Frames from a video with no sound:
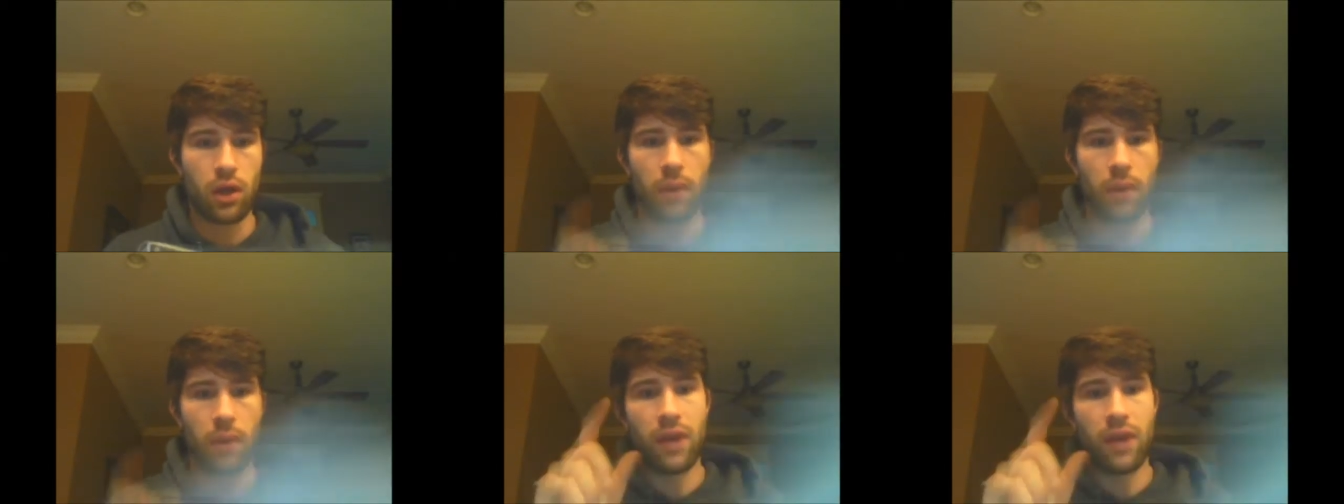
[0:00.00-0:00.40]

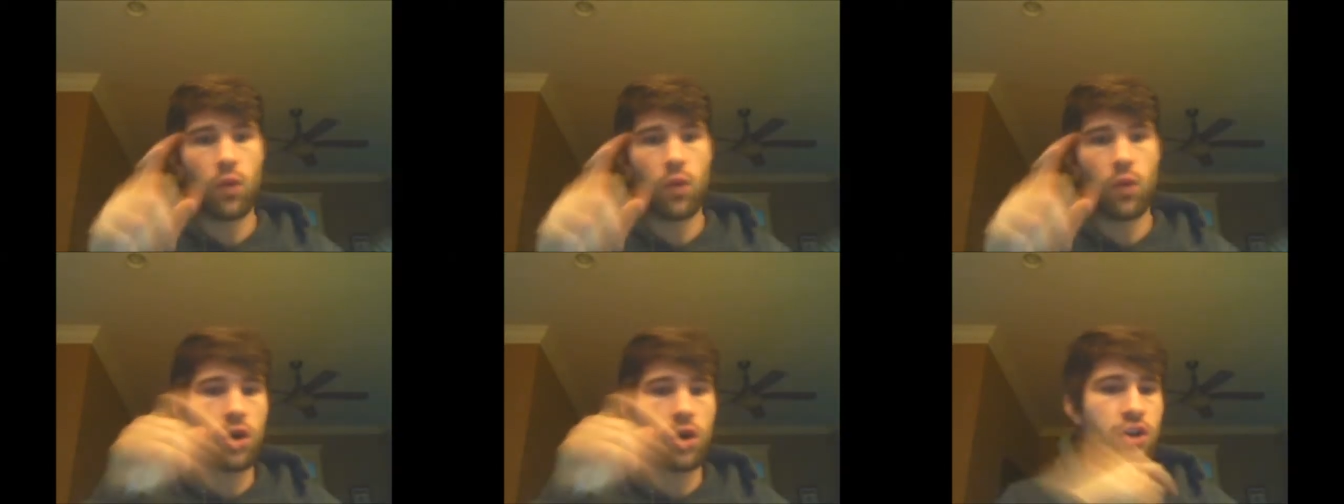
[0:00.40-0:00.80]
About the
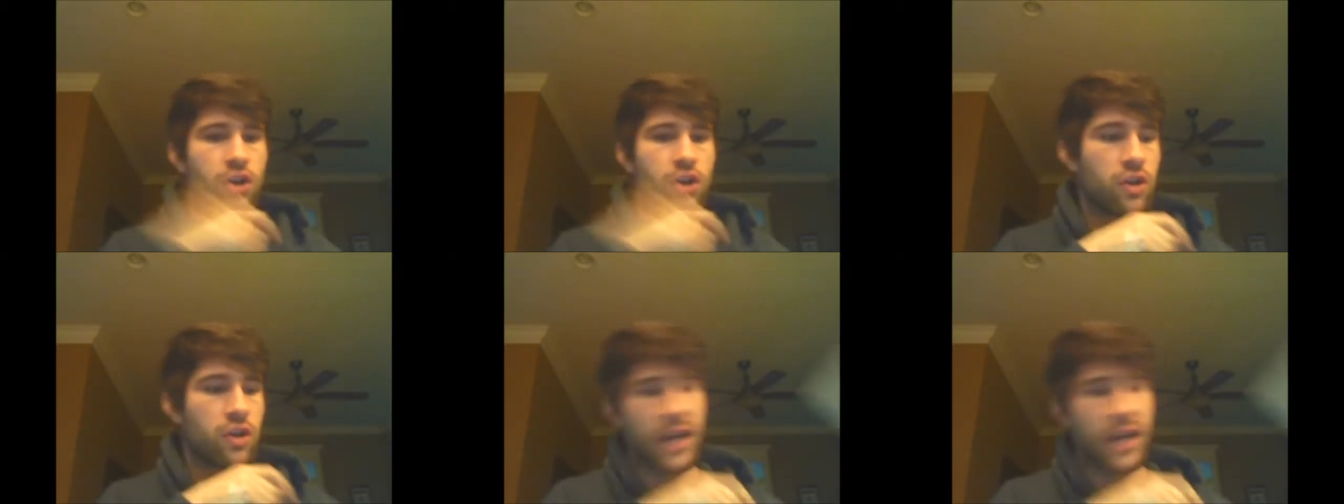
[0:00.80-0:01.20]
water
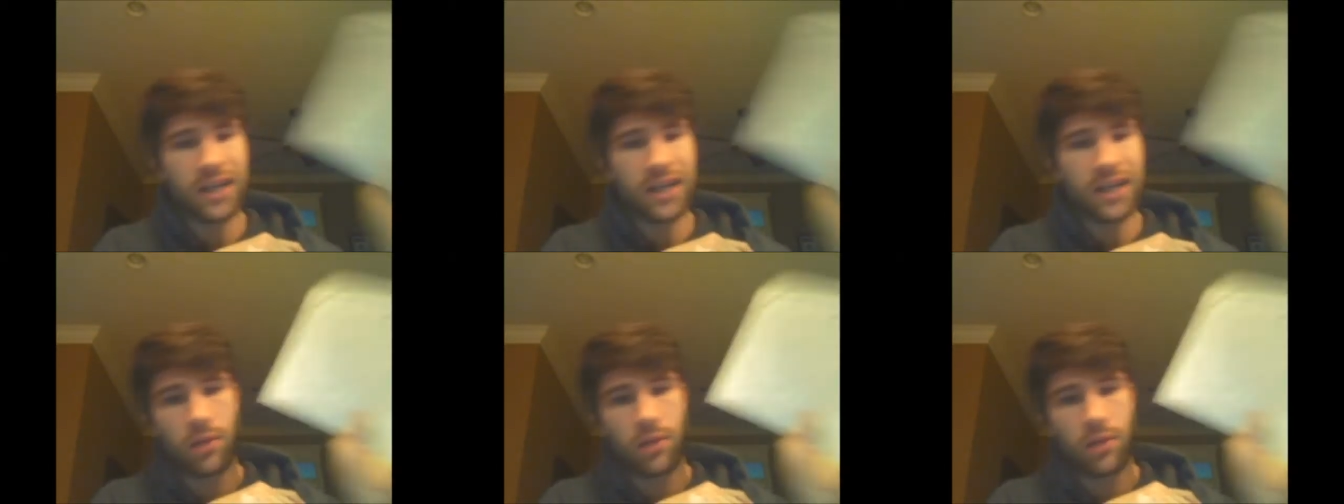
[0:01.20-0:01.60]
chart, I
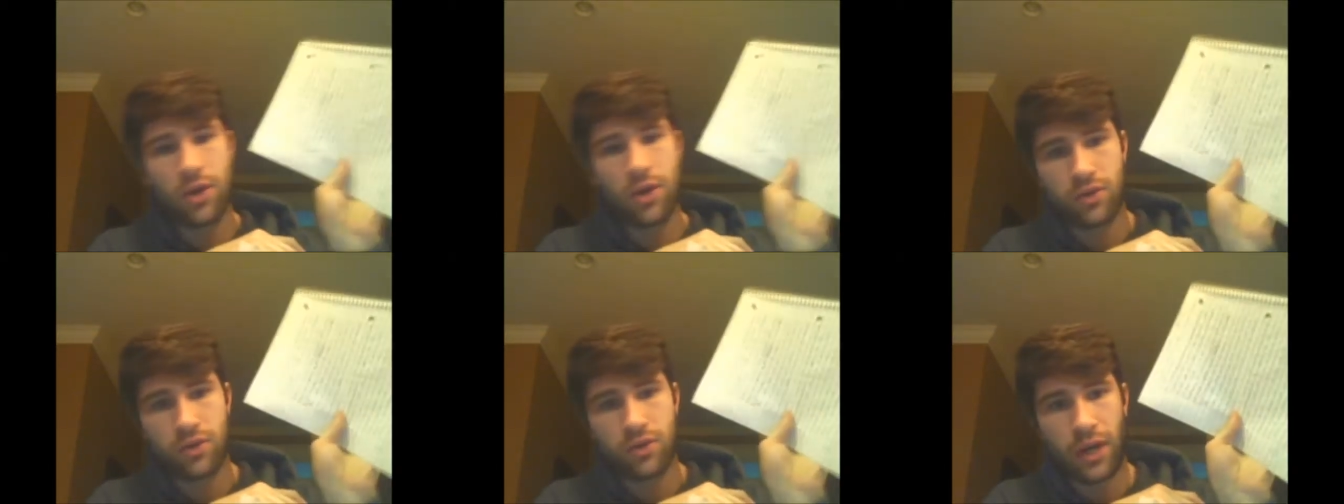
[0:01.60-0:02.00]
got some
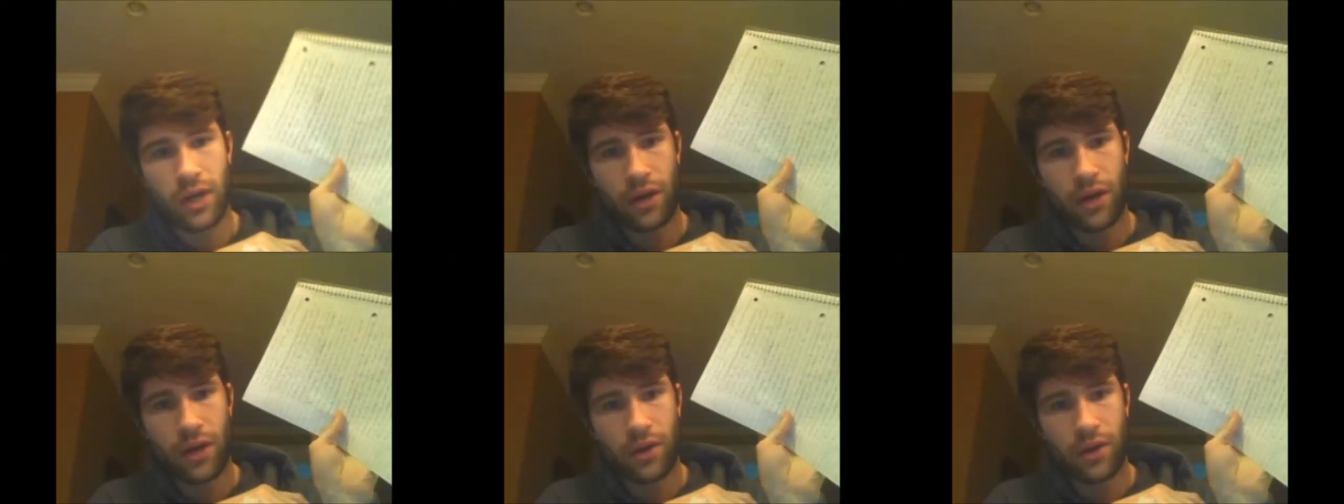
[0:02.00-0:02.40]
notes right
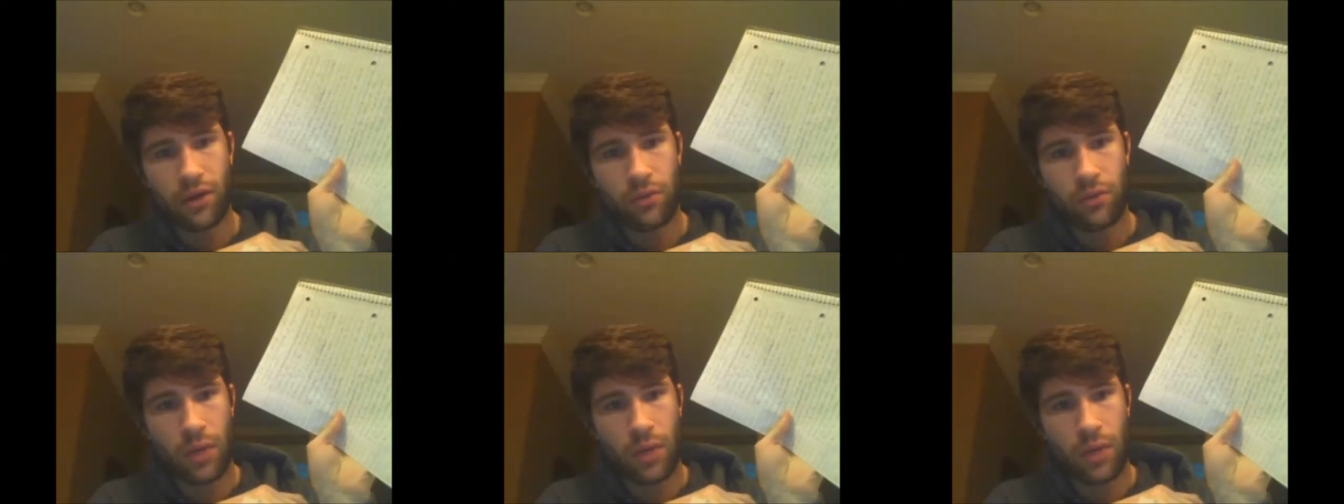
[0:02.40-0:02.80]
here I done
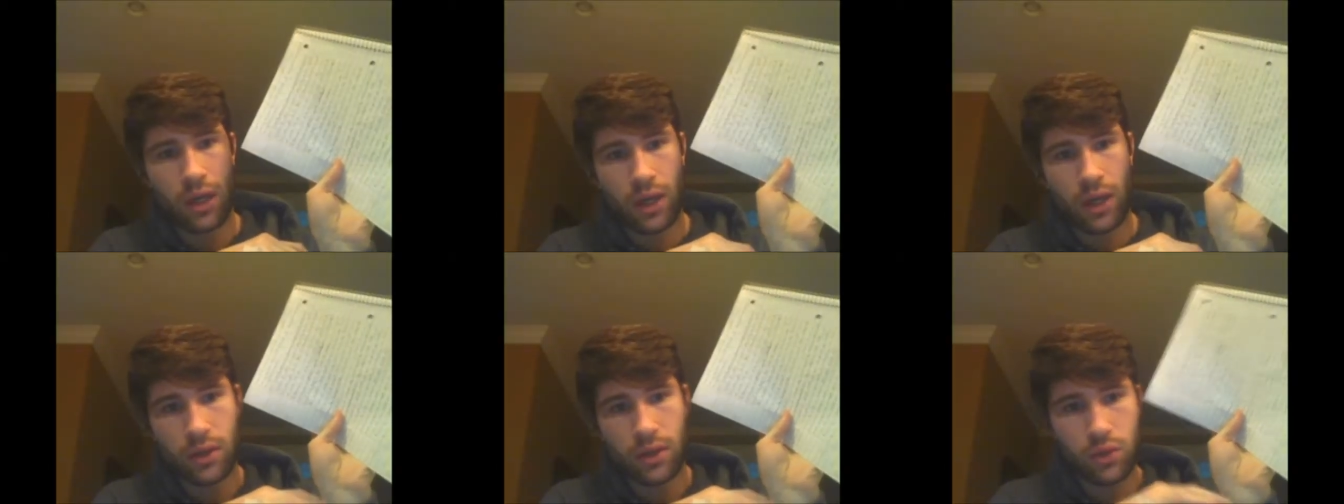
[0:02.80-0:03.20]
from like
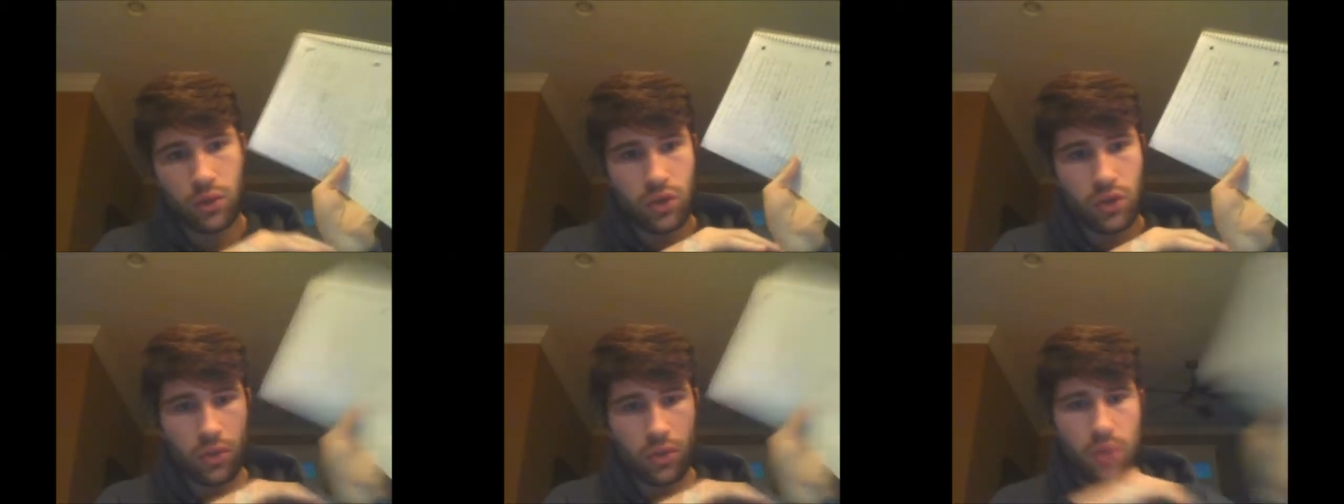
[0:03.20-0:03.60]
kind of
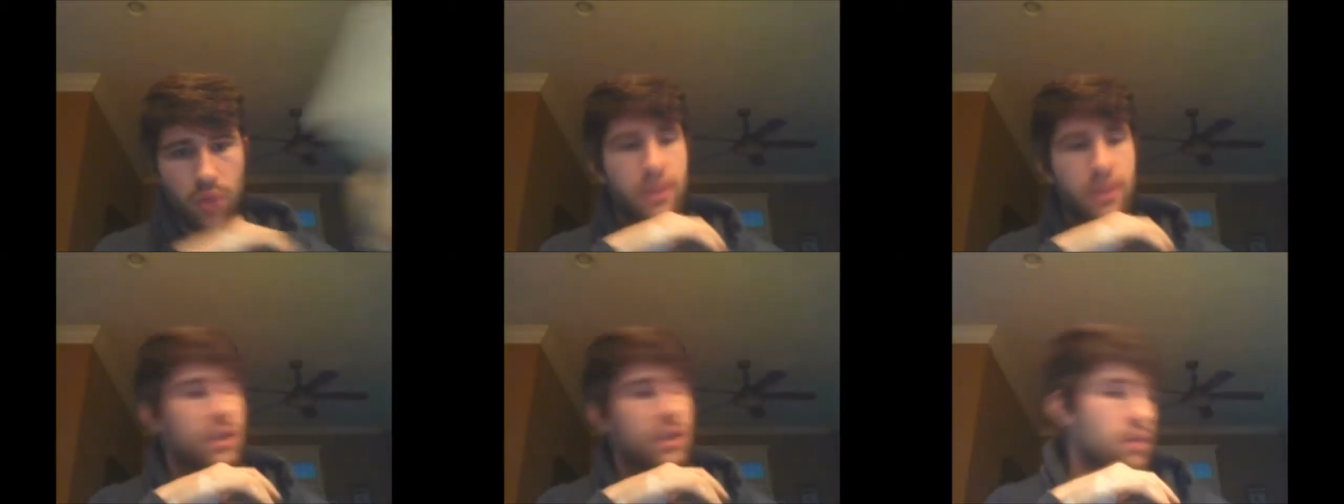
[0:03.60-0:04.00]
doing a little bit of
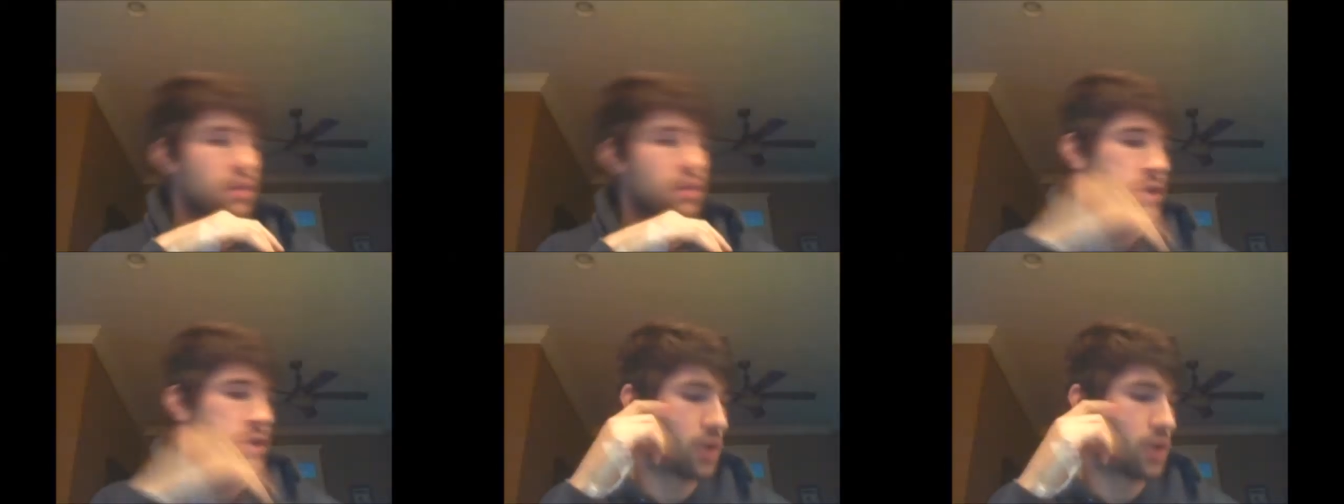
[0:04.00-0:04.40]

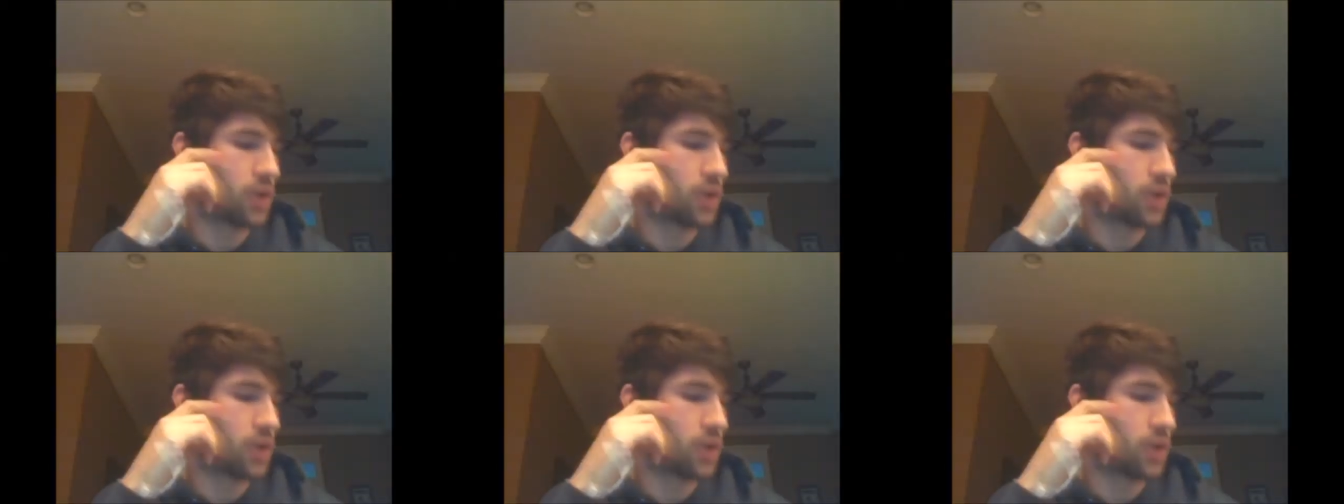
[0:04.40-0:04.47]
research.